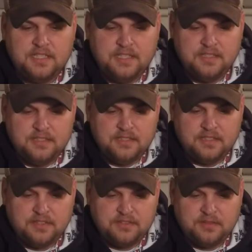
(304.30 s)
and
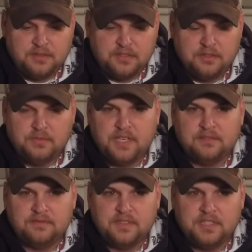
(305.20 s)
I'll see what we can do
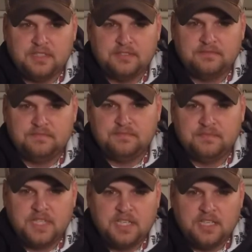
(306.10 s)
about
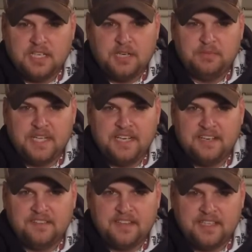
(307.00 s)
updating
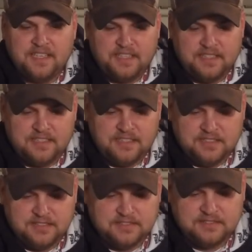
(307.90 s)
everything
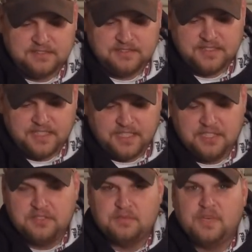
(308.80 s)
and getting
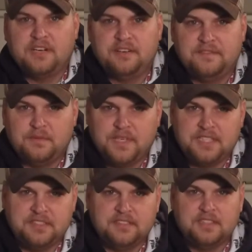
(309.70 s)
you some better
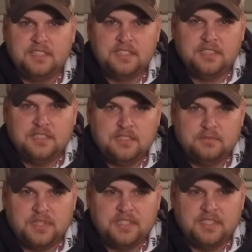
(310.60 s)
information.
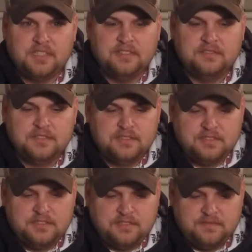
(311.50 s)
But
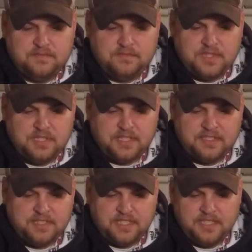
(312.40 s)
like I
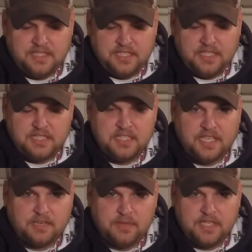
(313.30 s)
said, get a chance,
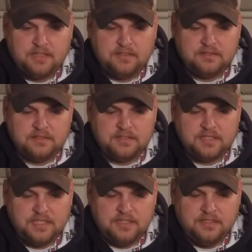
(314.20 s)
check them out,
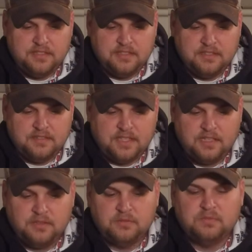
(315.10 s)
and
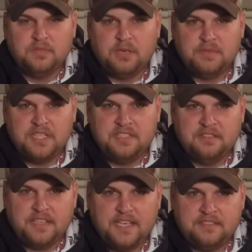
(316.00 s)
I'll update you
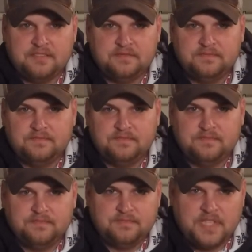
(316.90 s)
on Gaston.
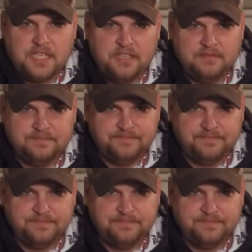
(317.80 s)
Thank you.